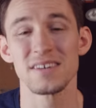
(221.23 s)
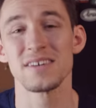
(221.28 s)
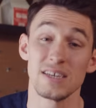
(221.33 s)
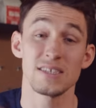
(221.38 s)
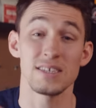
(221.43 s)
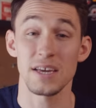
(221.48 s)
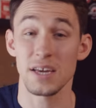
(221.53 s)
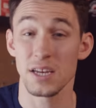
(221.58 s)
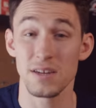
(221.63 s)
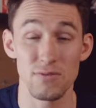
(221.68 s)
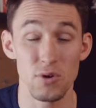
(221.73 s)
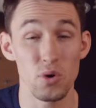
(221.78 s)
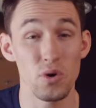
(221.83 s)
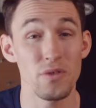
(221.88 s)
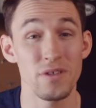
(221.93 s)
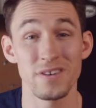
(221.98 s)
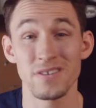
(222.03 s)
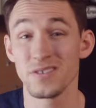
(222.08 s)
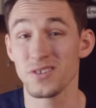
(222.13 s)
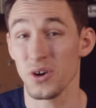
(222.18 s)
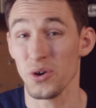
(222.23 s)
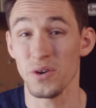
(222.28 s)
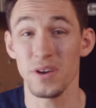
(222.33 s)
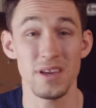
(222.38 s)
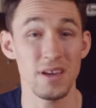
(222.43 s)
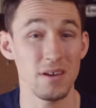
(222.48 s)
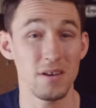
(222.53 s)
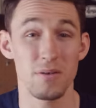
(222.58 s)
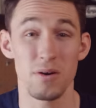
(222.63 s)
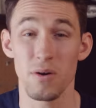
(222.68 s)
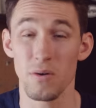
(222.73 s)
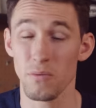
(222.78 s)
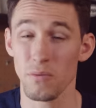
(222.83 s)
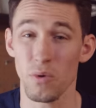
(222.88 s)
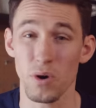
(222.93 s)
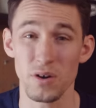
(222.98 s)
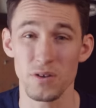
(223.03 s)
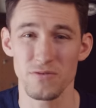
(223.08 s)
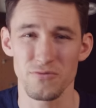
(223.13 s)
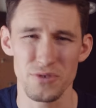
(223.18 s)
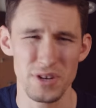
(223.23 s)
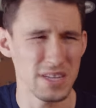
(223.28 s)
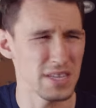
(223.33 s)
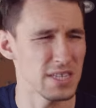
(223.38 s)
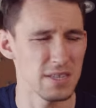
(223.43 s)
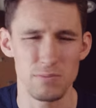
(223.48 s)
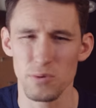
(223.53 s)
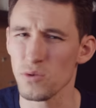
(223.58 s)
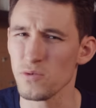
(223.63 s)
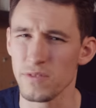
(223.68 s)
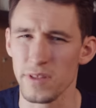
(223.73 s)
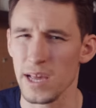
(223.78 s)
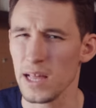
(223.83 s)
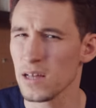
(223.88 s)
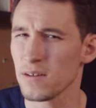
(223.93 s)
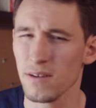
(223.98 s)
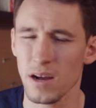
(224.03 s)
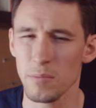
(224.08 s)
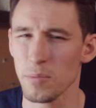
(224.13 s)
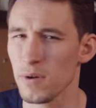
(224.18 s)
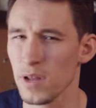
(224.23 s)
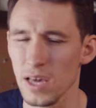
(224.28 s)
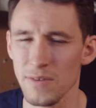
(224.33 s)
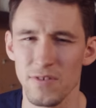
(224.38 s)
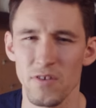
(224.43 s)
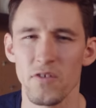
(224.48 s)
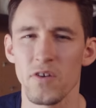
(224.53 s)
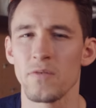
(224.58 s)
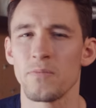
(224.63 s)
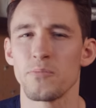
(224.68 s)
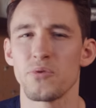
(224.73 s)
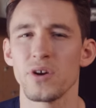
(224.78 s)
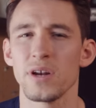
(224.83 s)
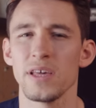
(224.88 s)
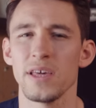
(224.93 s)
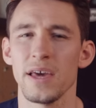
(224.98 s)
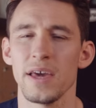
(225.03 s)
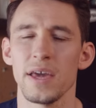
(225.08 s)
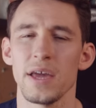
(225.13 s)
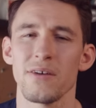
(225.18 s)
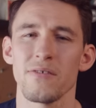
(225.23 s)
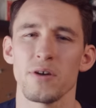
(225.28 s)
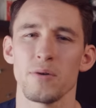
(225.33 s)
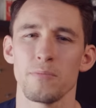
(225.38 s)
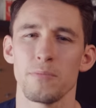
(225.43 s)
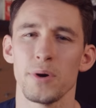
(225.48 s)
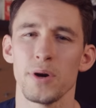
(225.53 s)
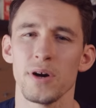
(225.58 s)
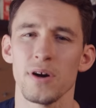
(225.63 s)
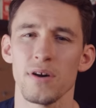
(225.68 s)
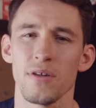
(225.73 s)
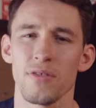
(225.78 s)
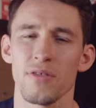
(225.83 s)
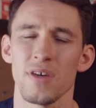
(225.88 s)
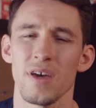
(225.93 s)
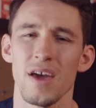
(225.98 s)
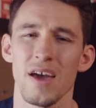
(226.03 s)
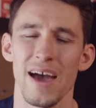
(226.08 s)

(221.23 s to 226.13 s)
Second of all, there is only one really small dealer, I believe, of Aprilia here in Perth,